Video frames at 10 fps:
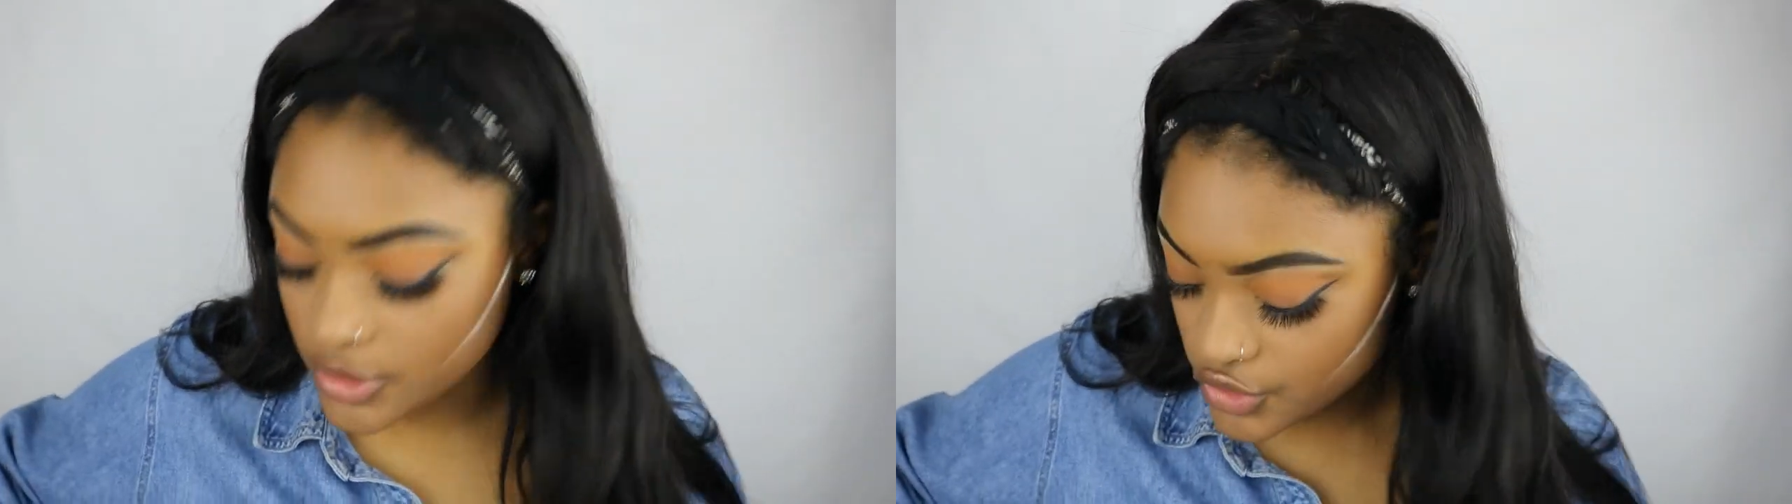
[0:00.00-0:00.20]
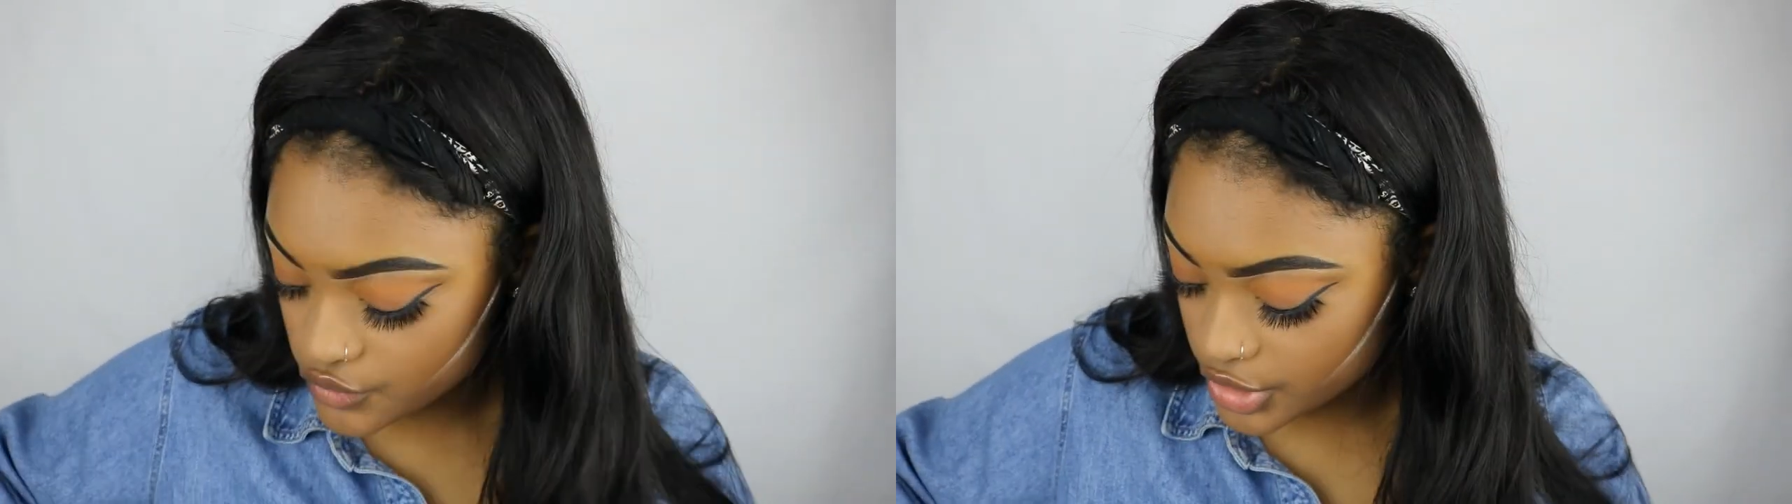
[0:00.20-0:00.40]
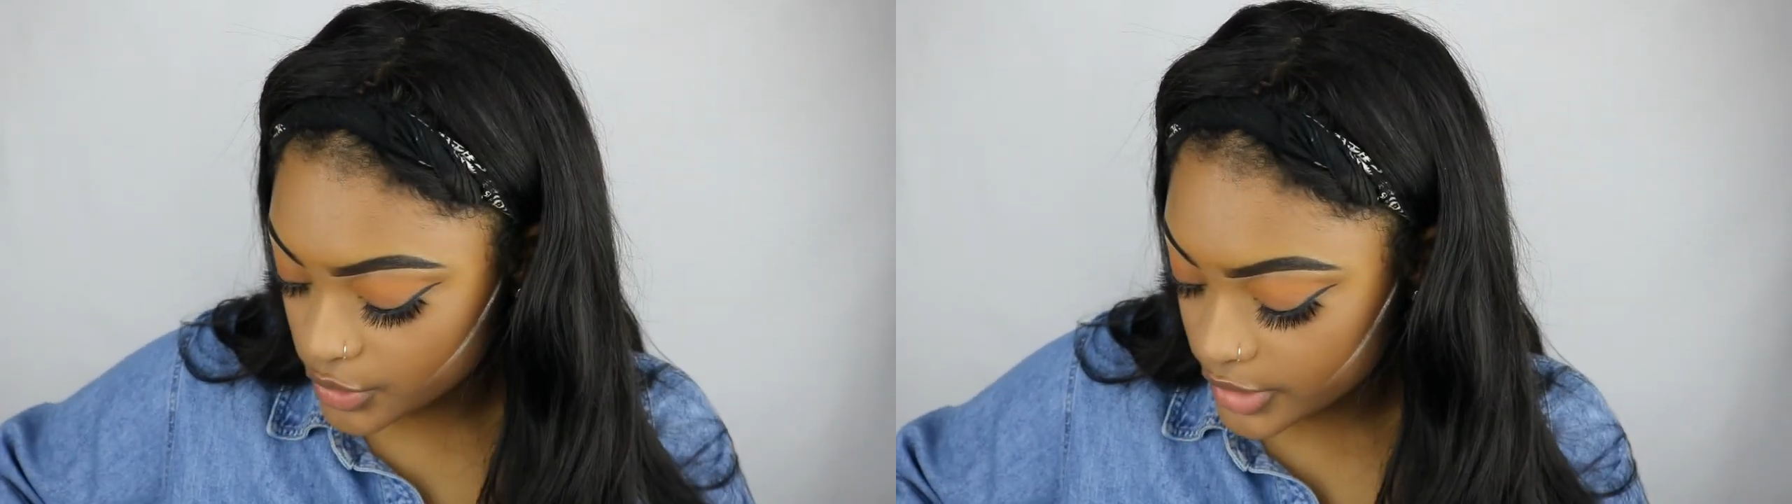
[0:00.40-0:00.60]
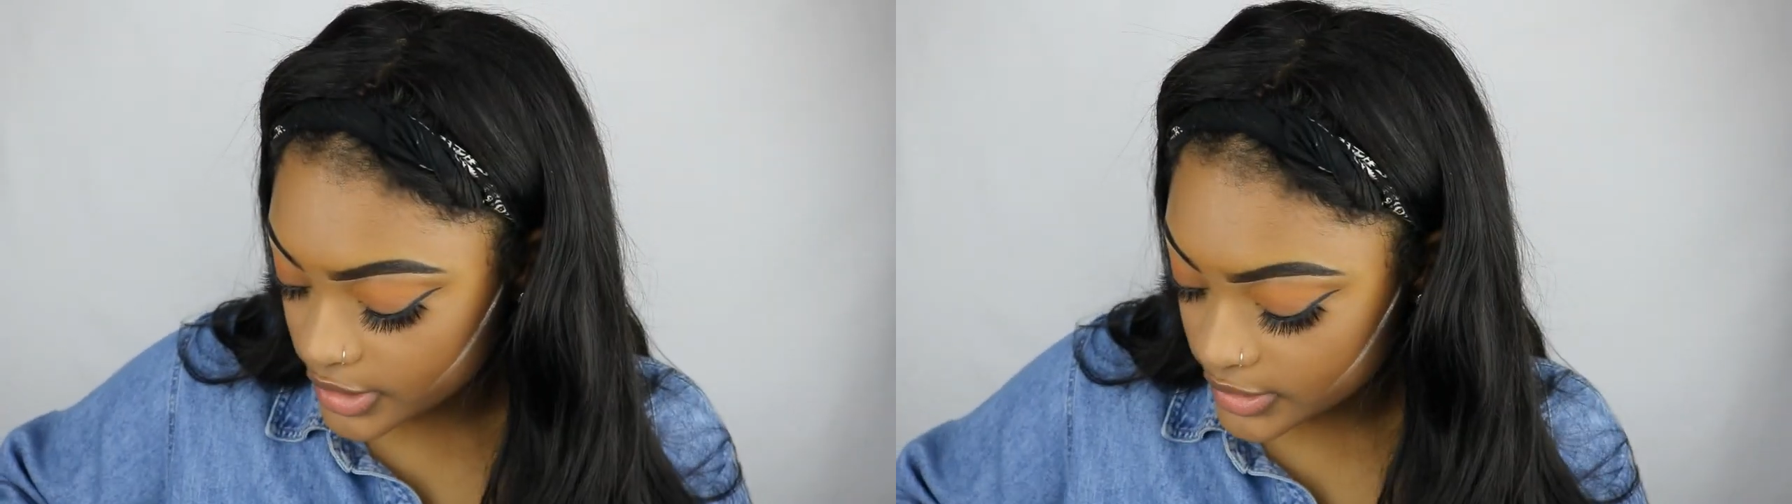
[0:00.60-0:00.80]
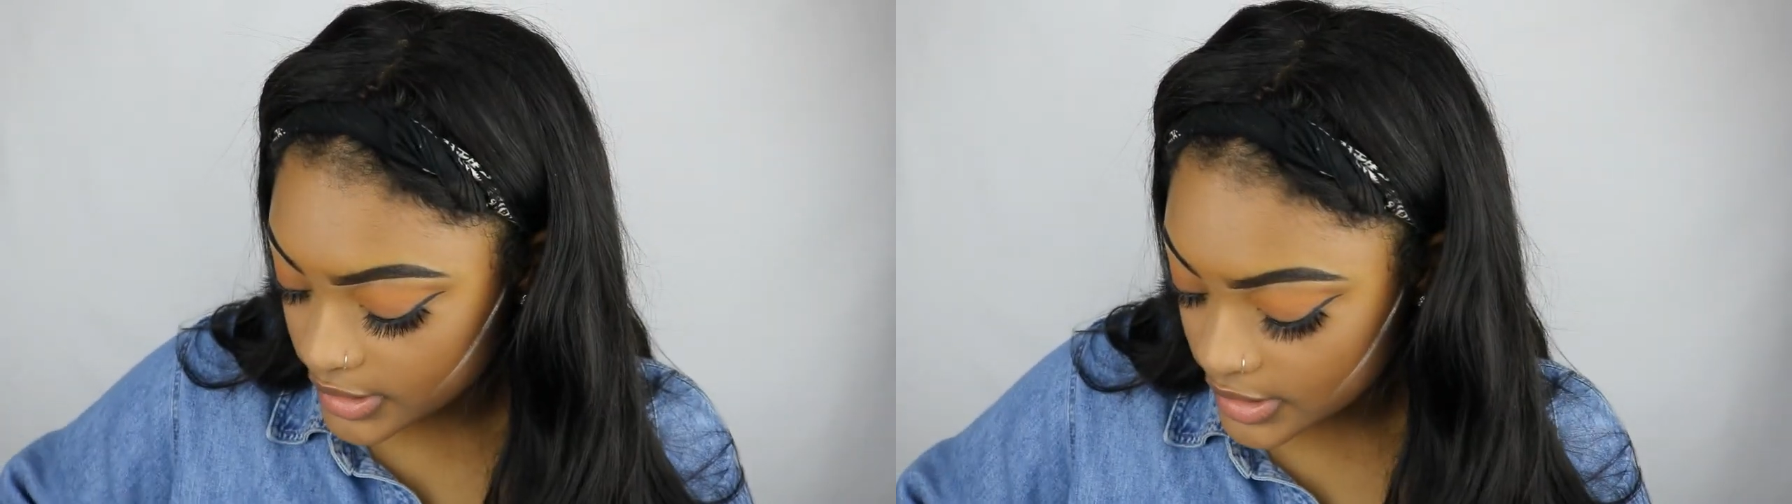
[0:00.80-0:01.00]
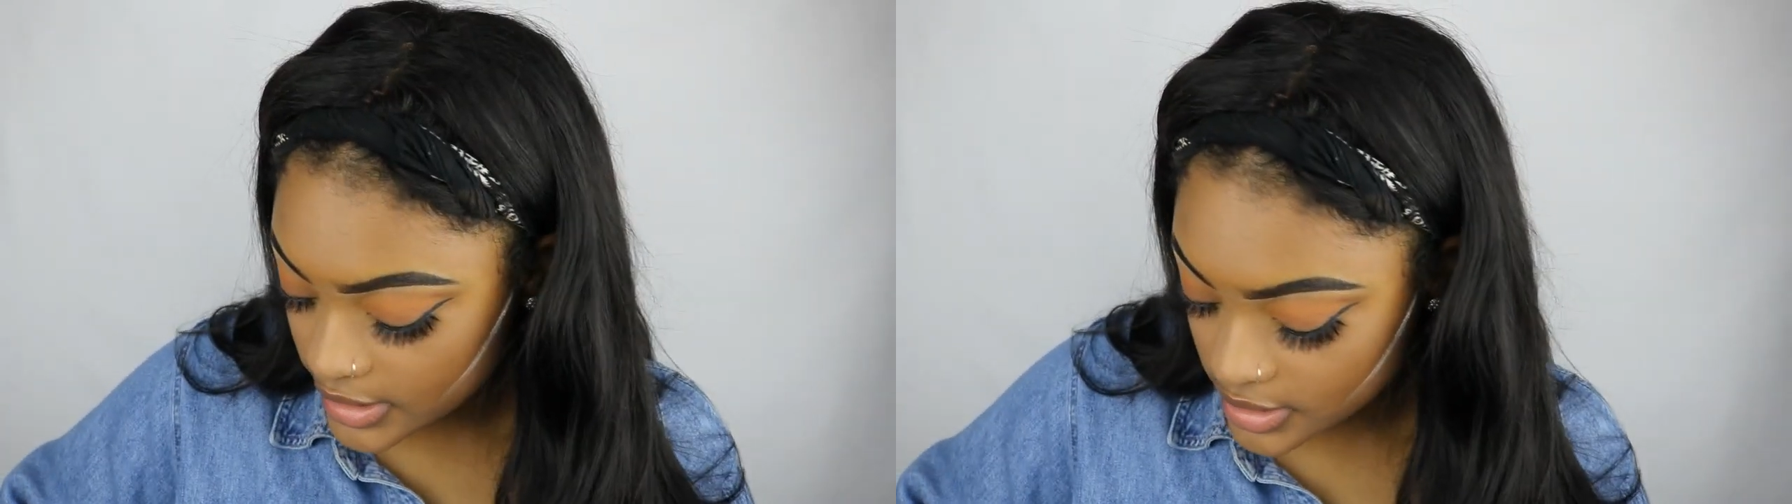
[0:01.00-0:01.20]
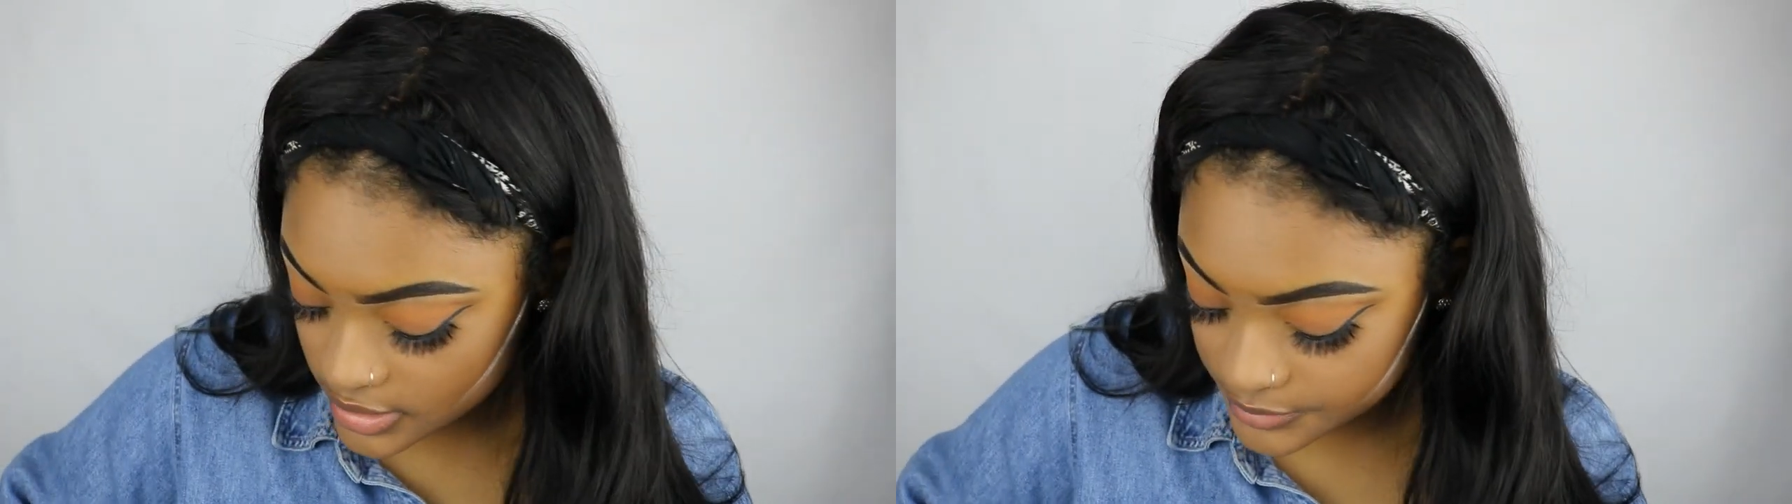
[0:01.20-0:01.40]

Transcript: nose really quickly.